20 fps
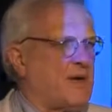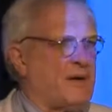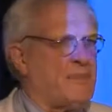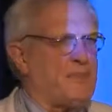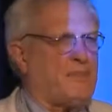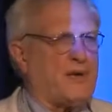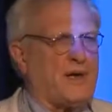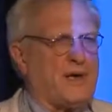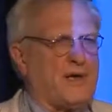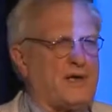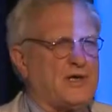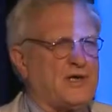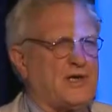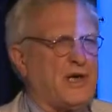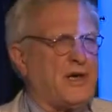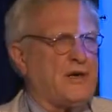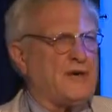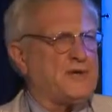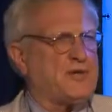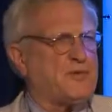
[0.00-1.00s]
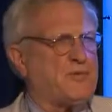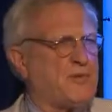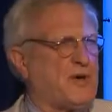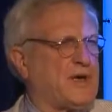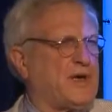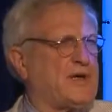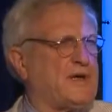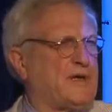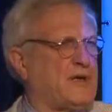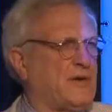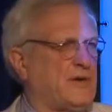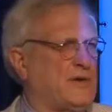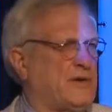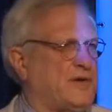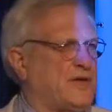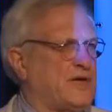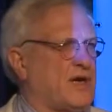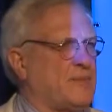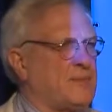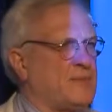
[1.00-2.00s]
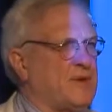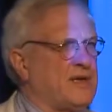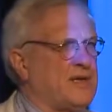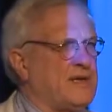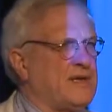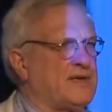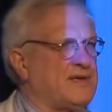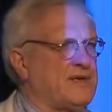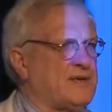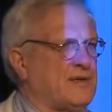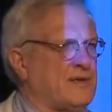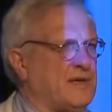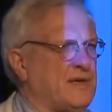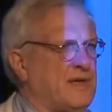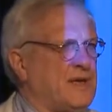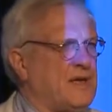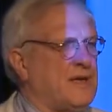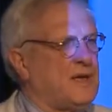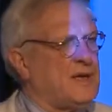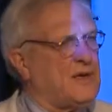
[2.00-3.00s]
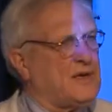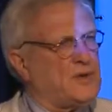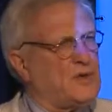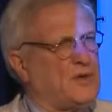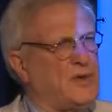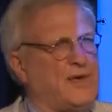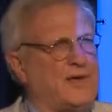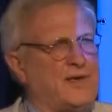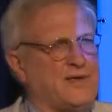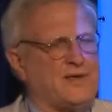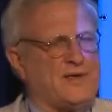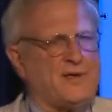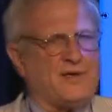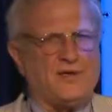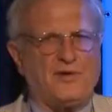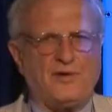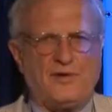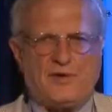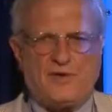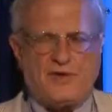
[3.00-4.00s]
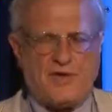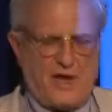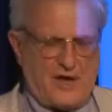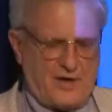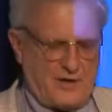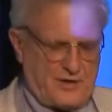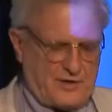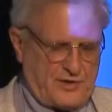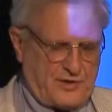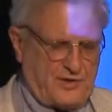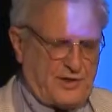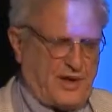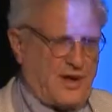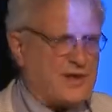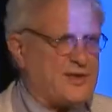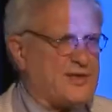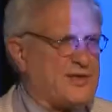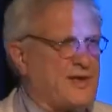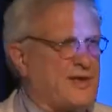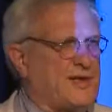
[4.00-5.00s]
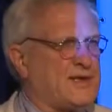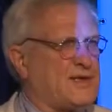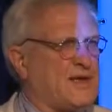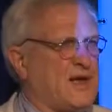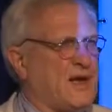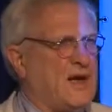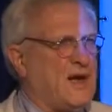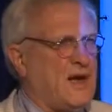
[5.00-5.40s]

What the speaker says: Empire challenged Britain, or the Japanese in the 20th century challenged the United States,